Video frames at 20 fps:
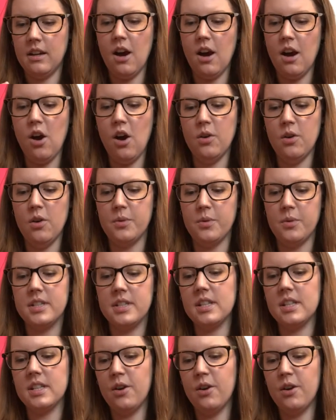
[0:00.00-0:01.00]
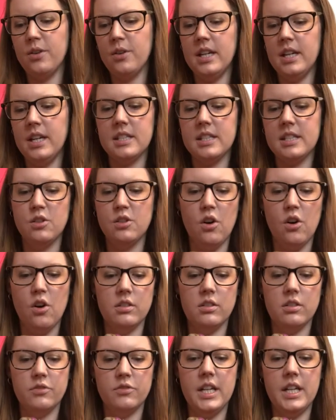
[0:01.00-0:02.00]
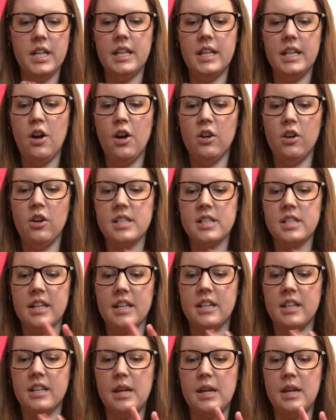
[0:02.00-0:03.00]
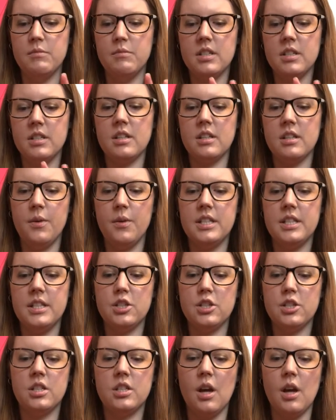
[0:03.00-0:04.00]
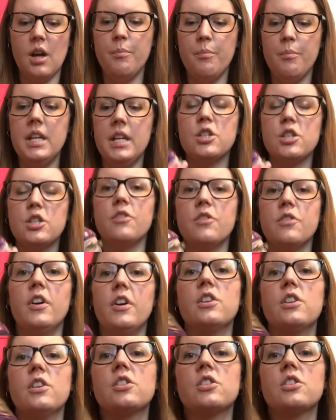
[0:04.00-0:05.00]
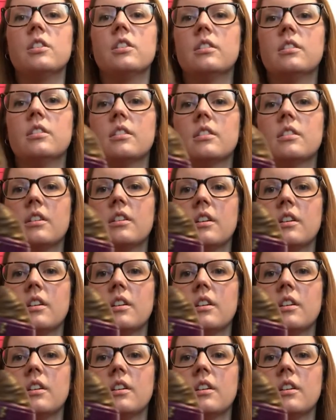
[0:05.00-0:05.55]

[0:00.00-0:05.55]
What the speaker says: Oh, so it's not really holiday themed, so it's just a miniature version